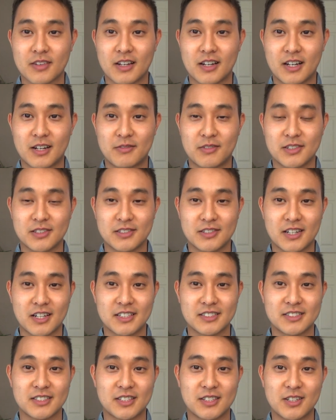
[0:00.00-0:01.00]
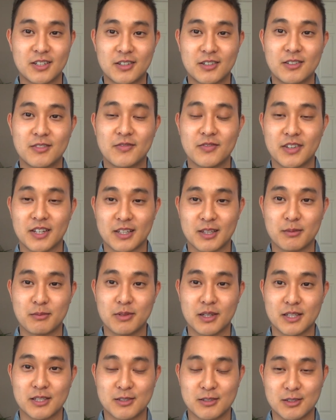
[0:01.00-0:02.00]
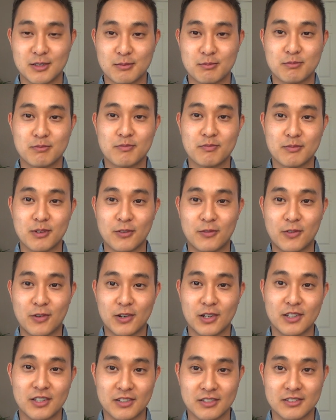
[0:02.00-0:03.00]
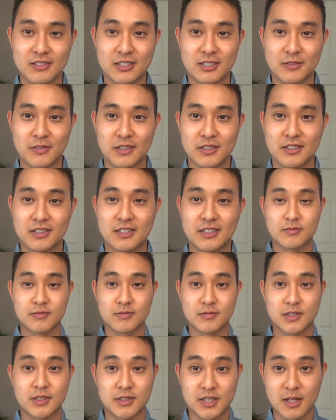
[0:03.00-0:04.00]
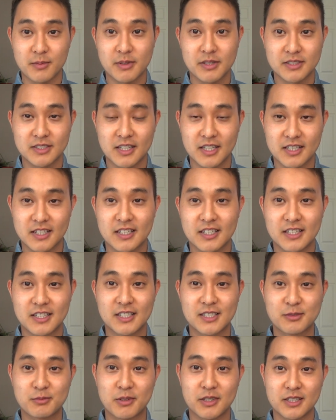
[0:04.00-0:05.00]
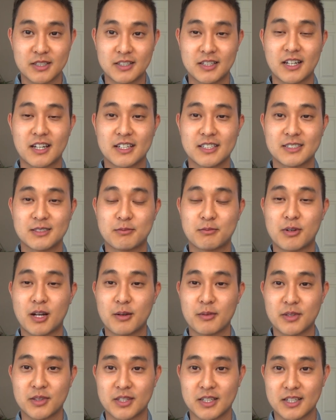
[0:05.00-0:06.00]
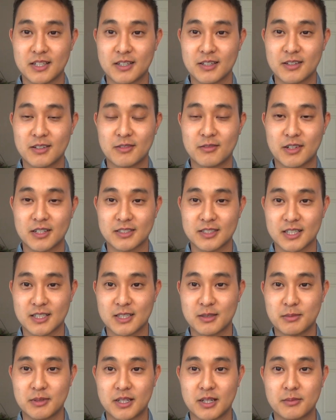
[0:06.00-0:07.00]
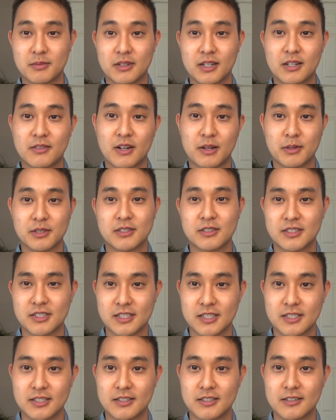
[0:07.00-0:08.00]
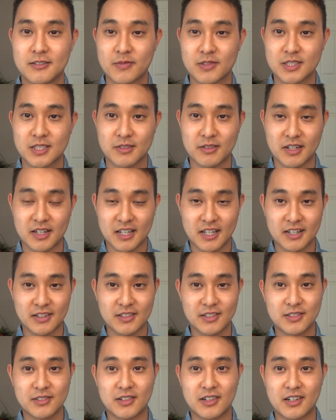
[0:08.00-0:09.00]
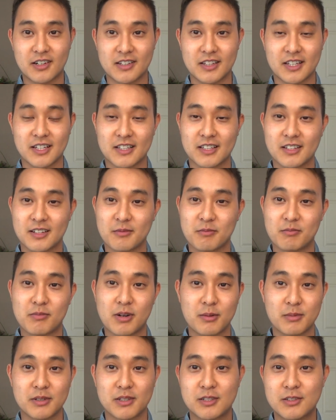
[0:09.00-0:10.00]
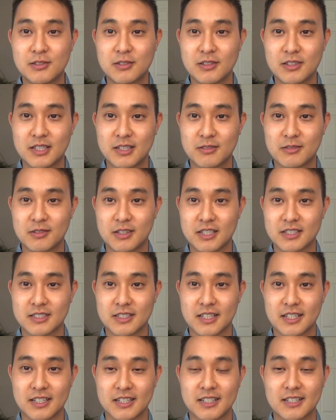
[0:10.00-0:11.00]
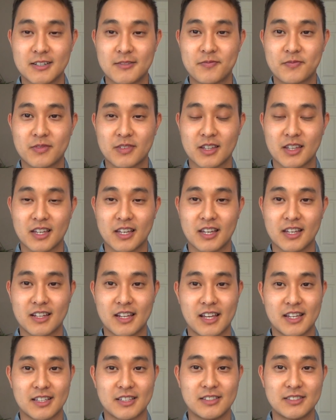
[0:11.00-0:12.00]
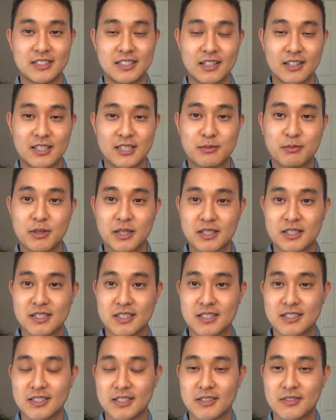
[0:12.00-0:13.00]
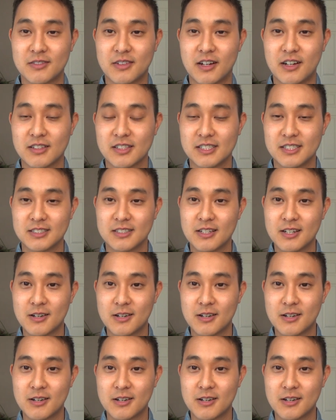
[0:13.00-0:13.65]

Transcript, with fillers: I want you guys to know like the blunt truth before you go into this field. So with that being said, here's what you guys probably think what it's like to become an environmental engineer. So right now you are like probably Googling what it's like, and like you see all these pictures of all these